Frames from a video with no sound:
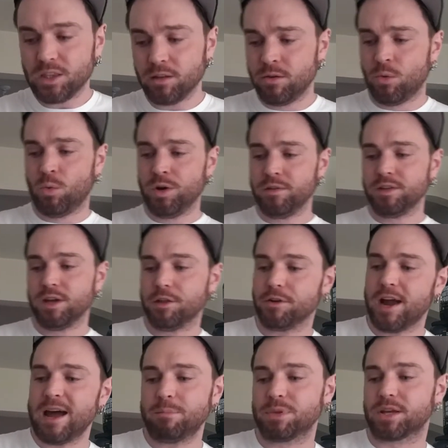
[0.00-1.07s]
One of the other
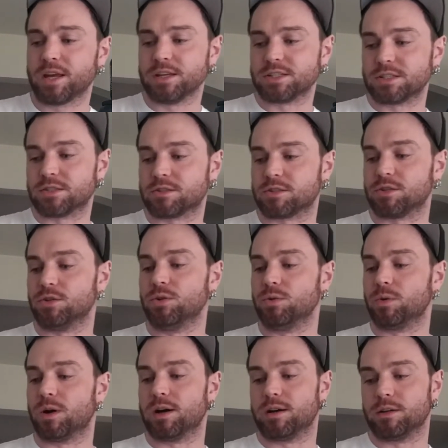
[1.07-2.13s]
applications
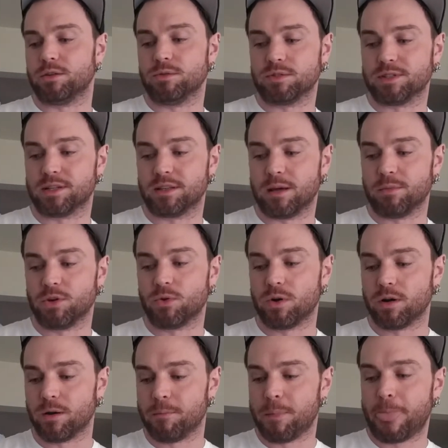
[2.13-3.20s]
to using lemon
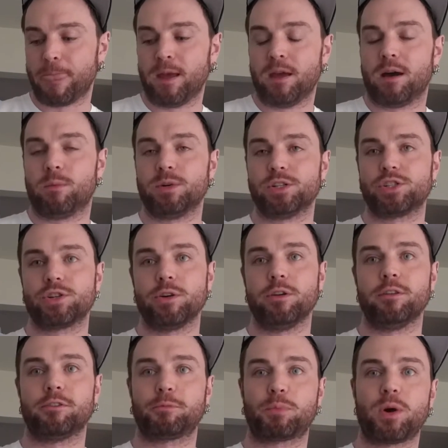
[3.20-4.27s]
oil, I'm going to show you
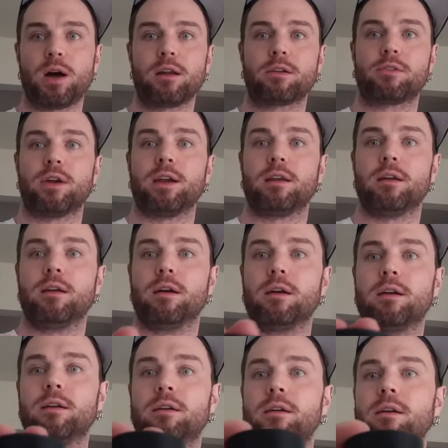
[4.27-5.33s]
this product right here.
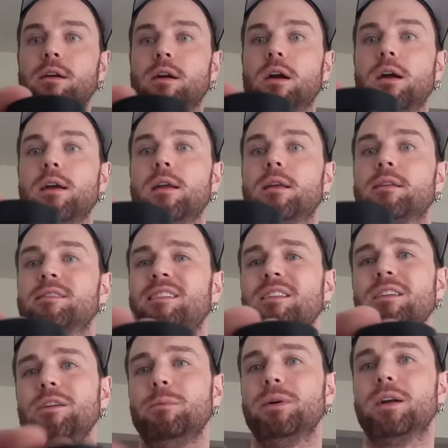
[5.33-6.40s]
Alright, it's a
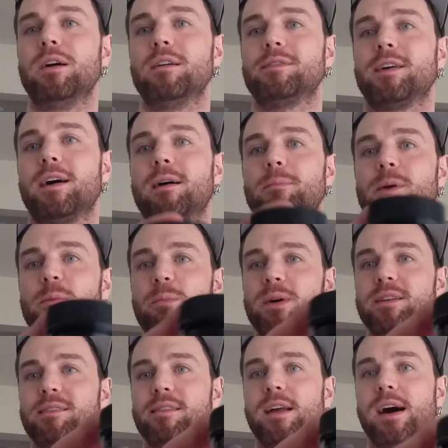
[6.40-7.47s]
little bit off topic, but
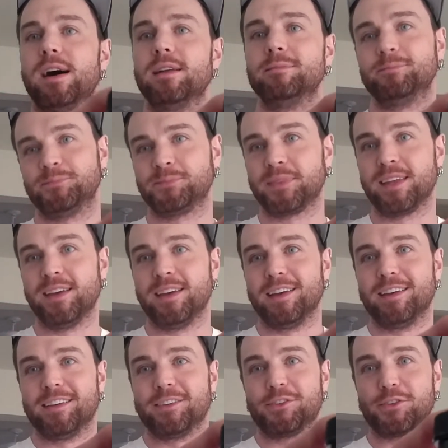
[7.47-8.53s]
it's not.
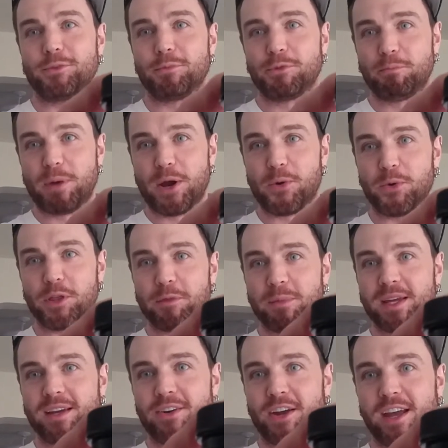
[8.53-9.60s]
So just bear with
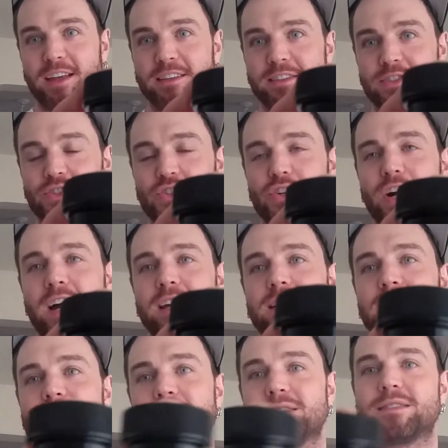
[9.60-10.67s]
me. Okay, this is
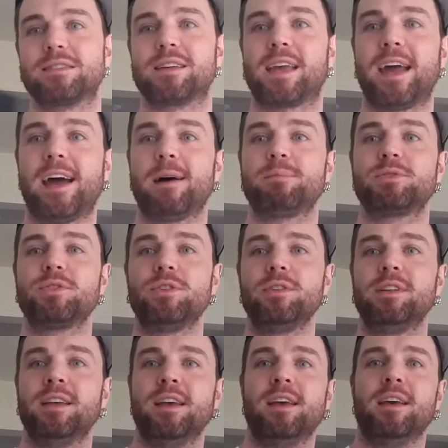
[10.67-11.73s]
Tri-Ease. This is a
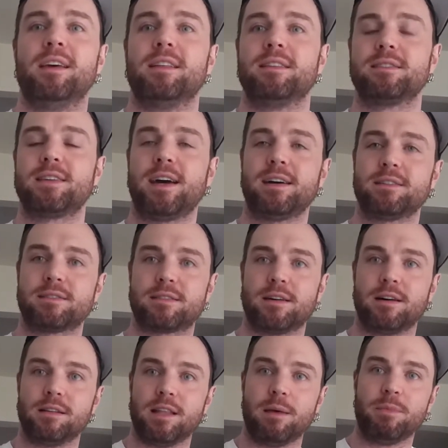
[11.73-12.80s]
capsule. This has
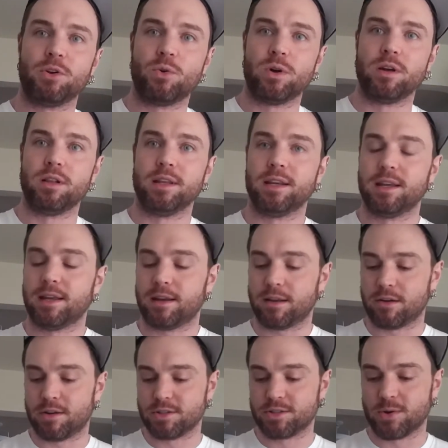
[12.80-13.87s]
lemon oil in it. It
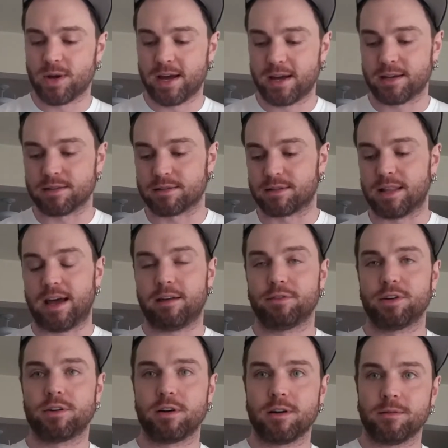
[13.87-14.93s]
also has
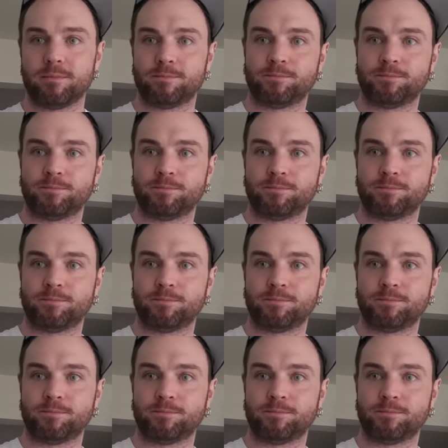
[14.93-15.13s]
lavender,